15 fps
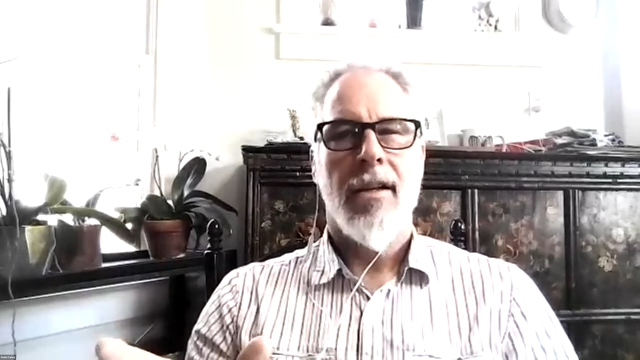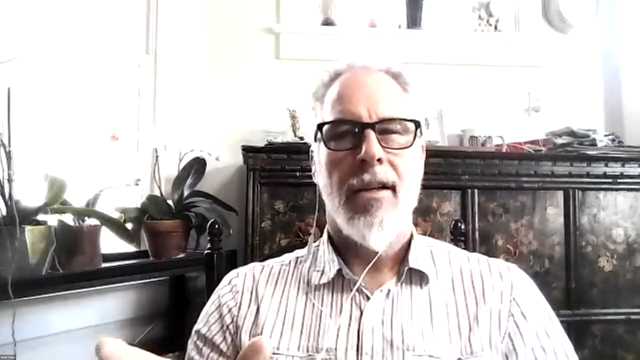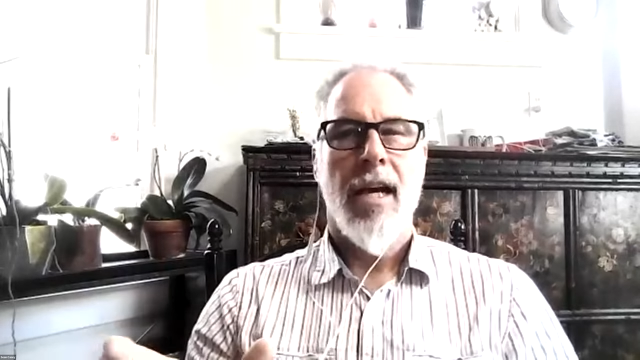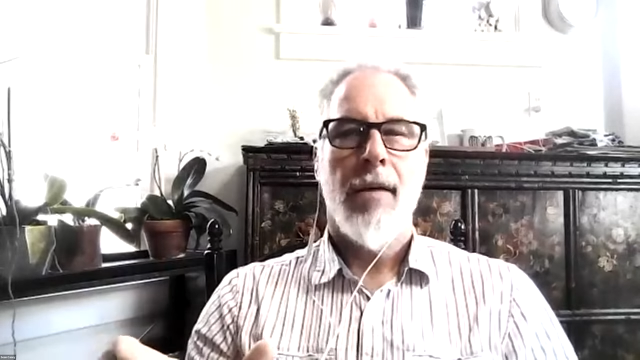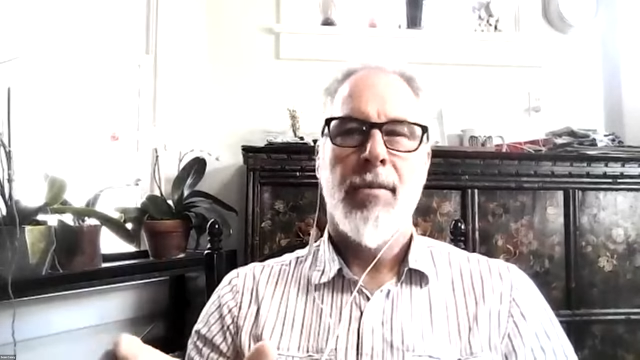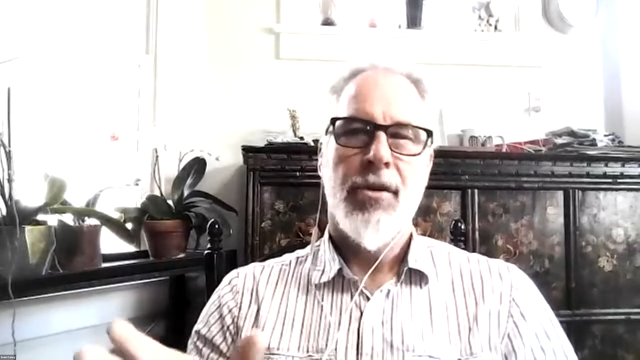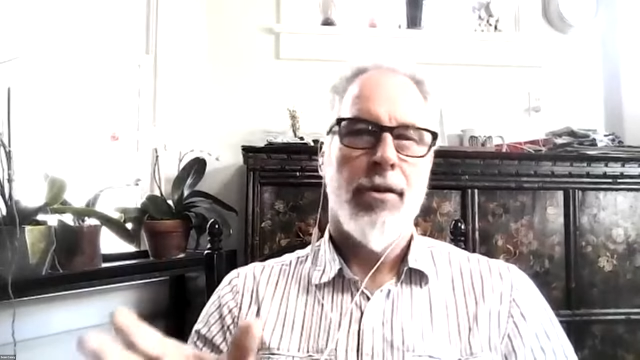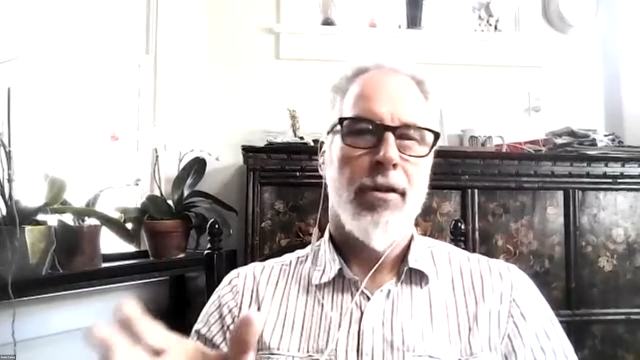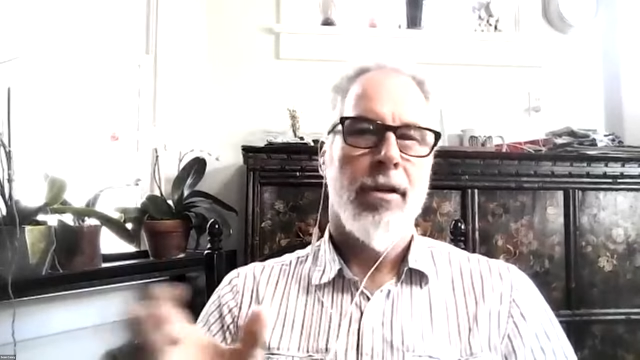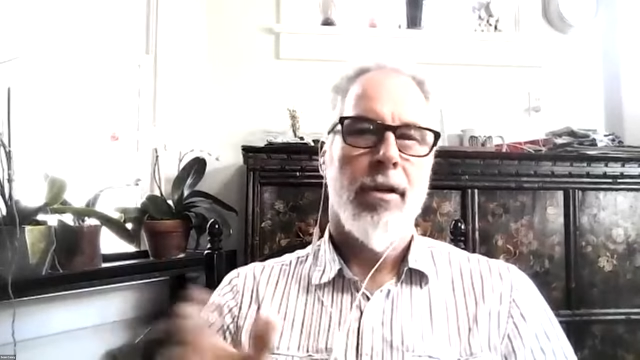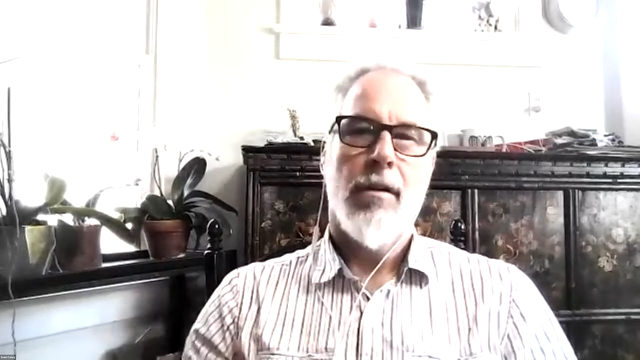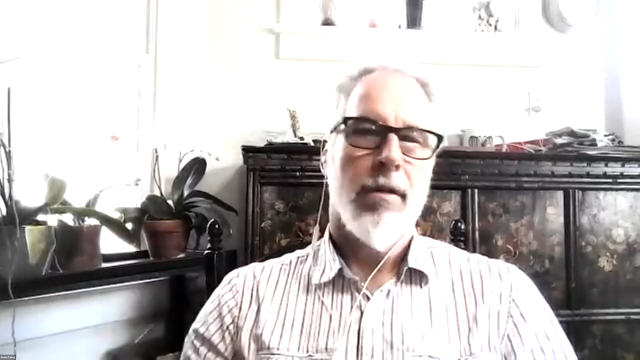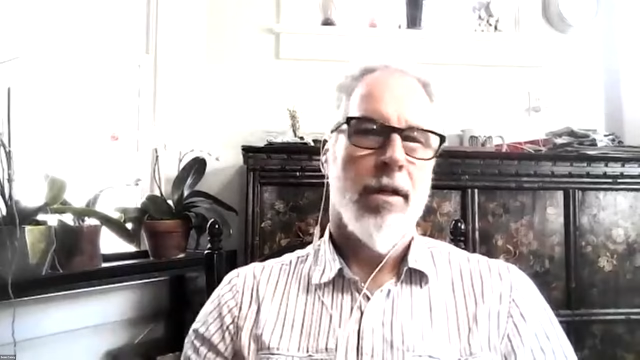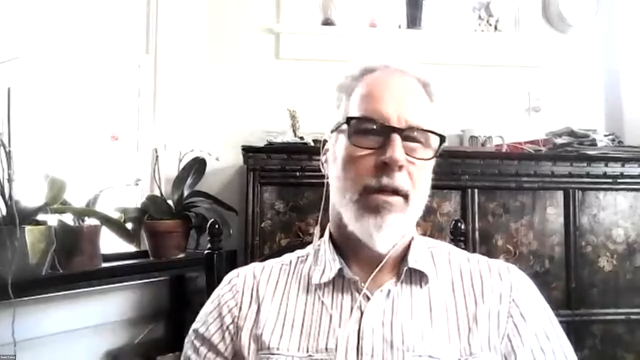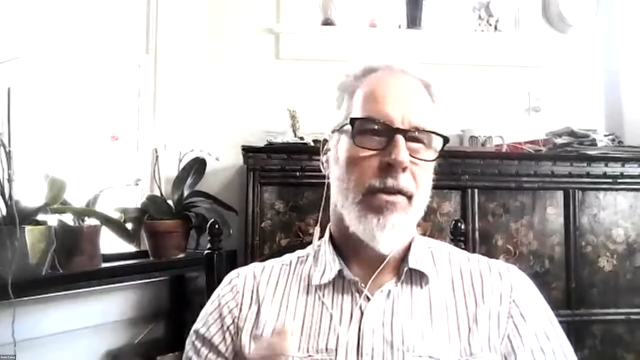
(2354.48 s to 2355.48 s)
of time so you
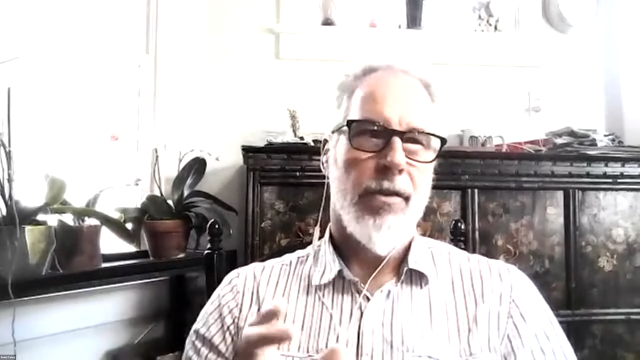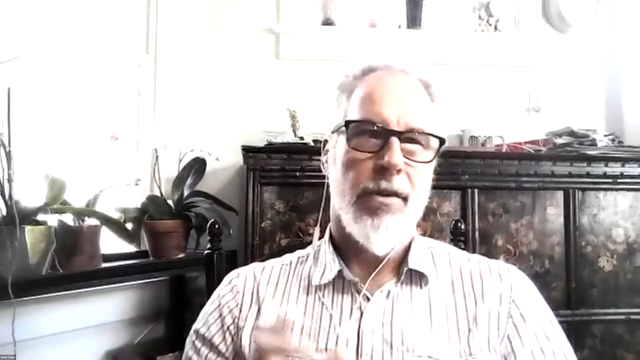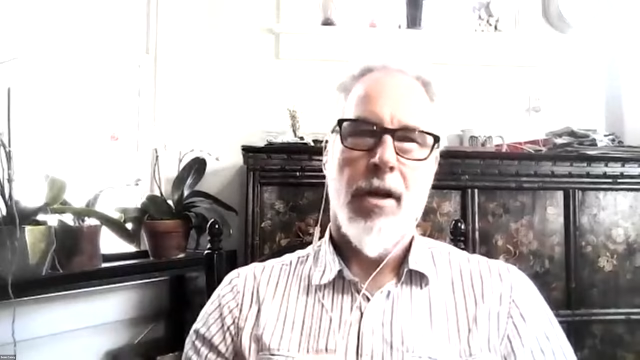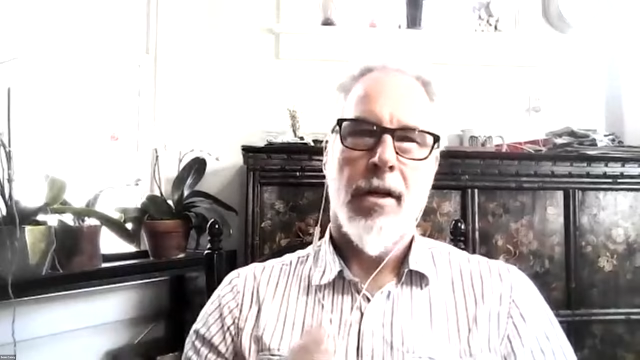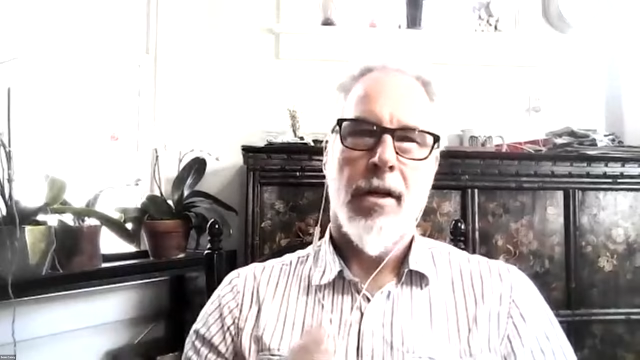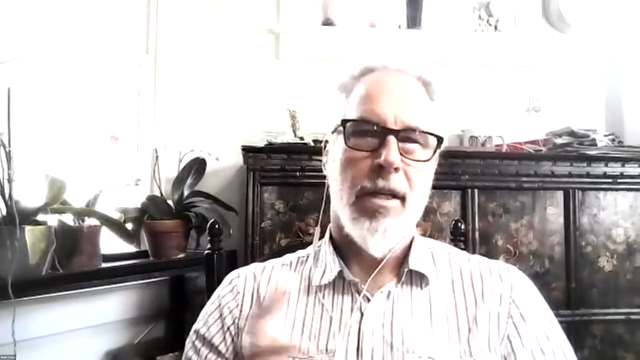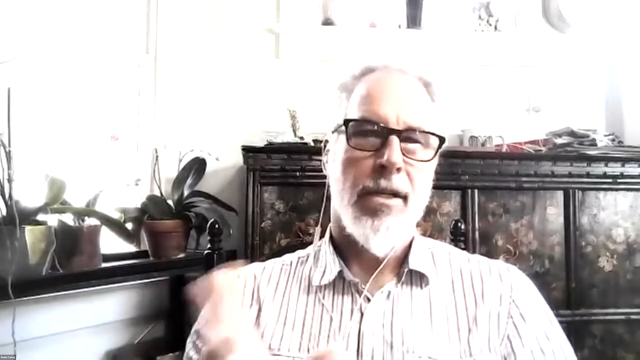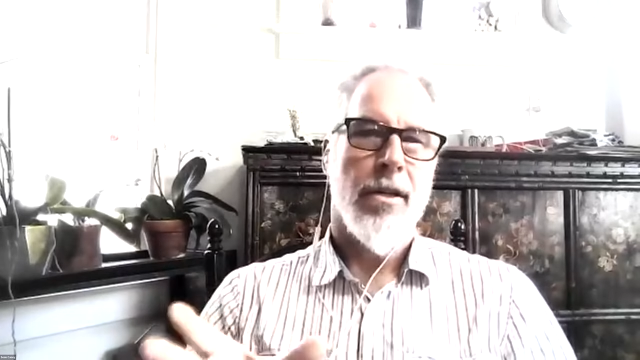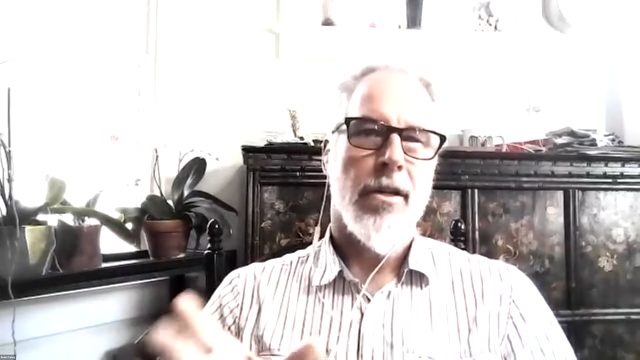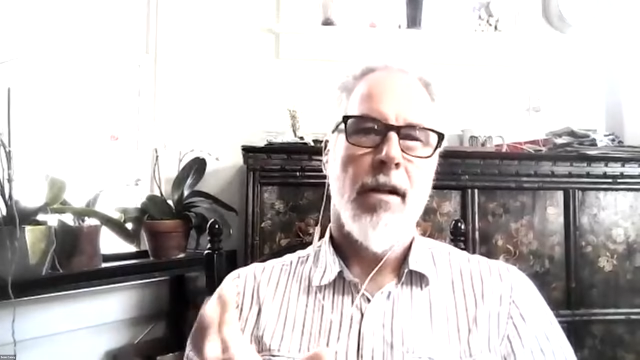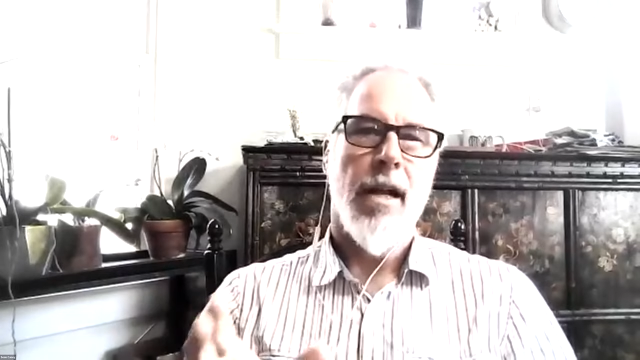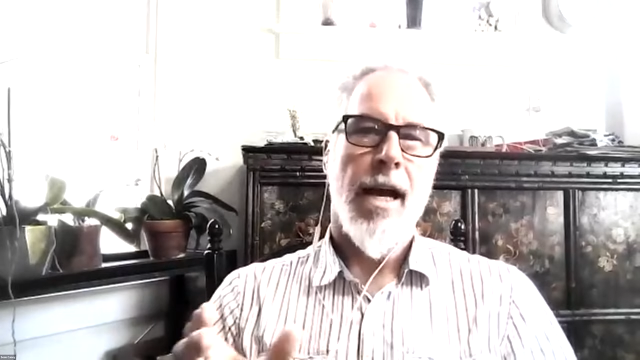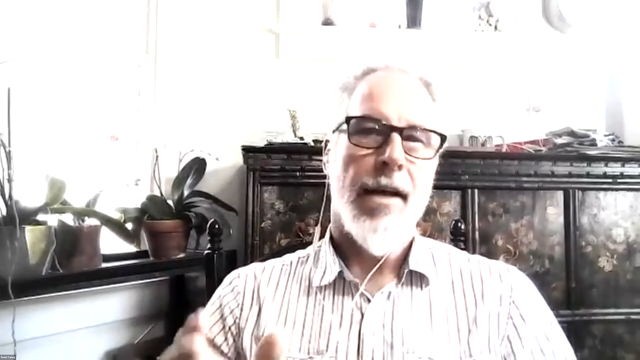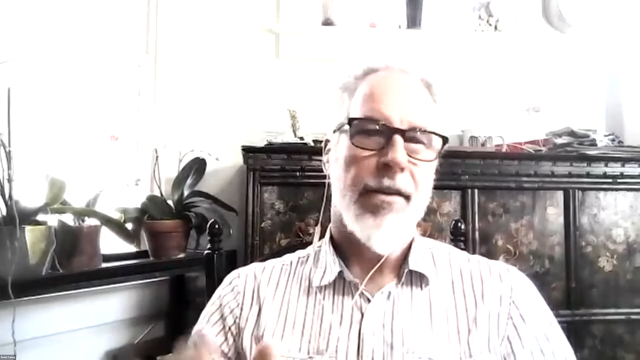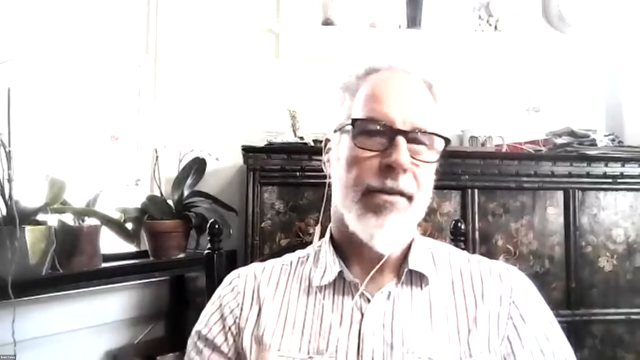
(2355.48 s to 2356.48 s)
don't get stuck in your
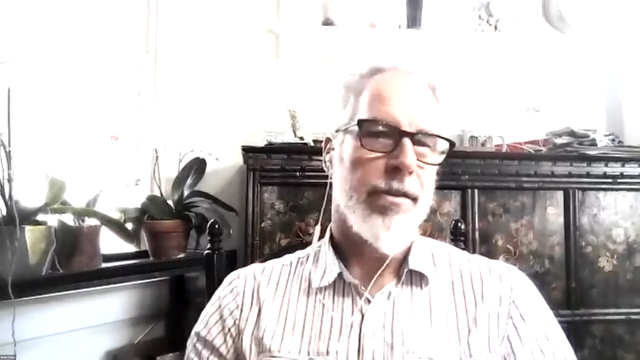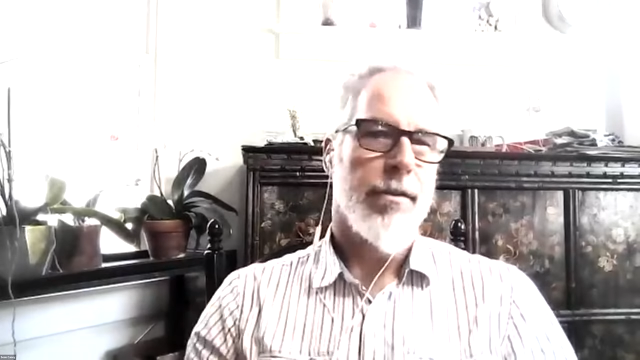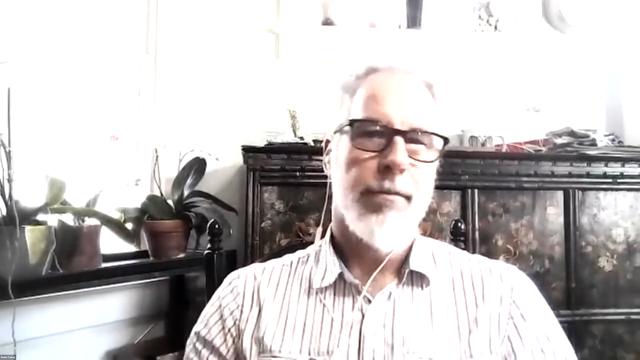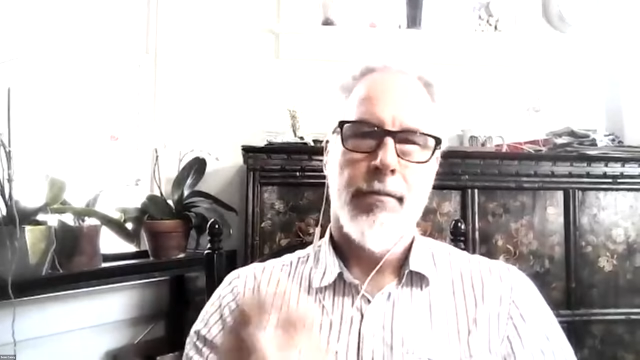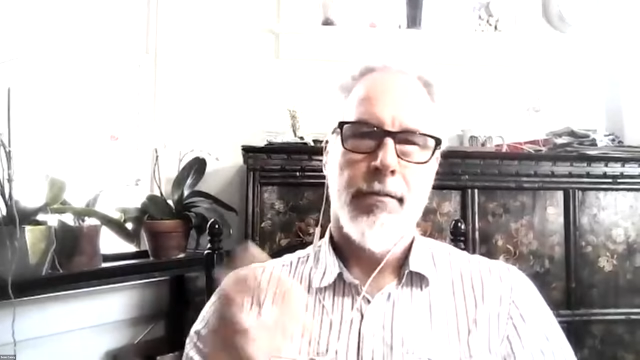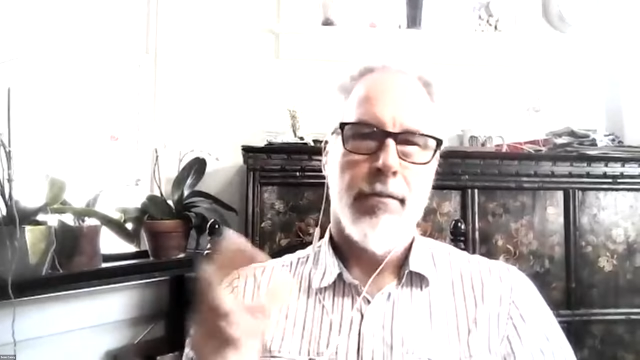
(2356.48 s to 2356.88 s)
class,